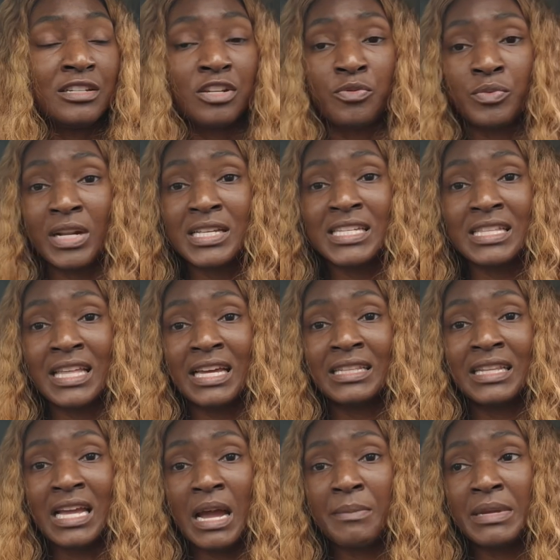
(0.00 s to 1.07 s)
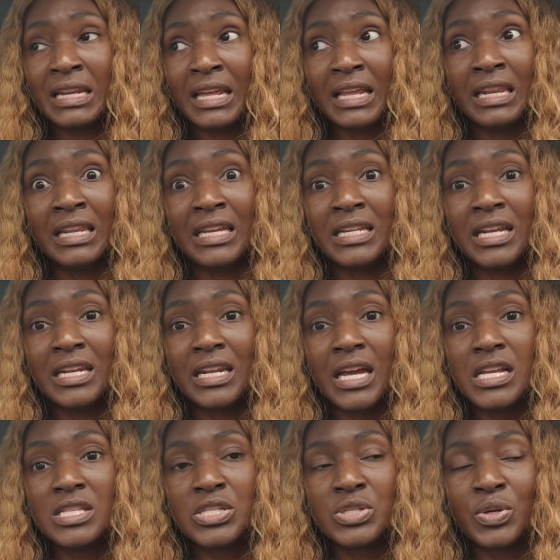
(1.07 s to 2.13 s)
And when I say that day, I mean like late at
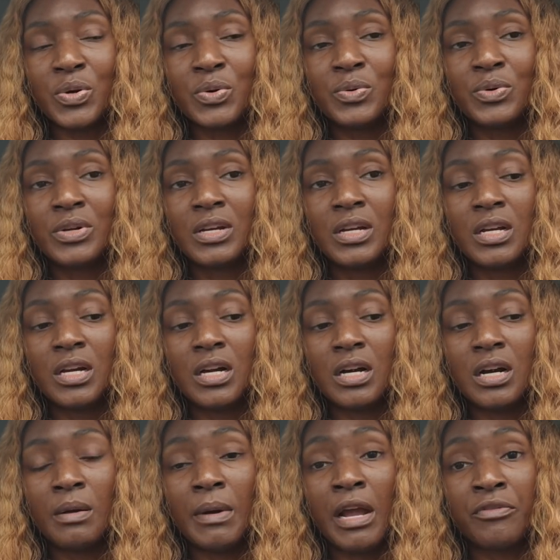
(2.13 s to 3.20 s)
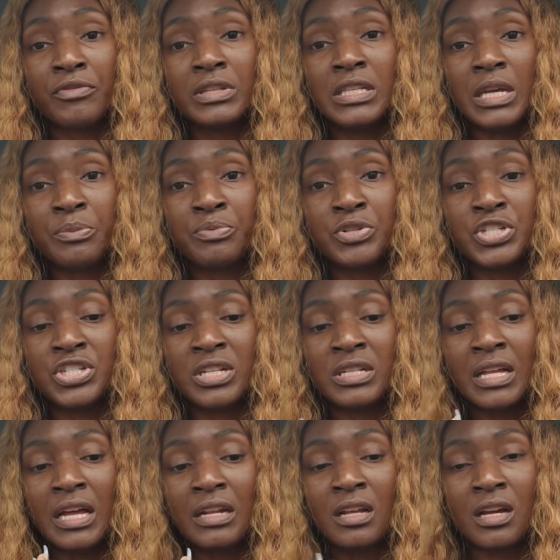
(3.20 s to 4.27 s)
night. So I really appreciate that.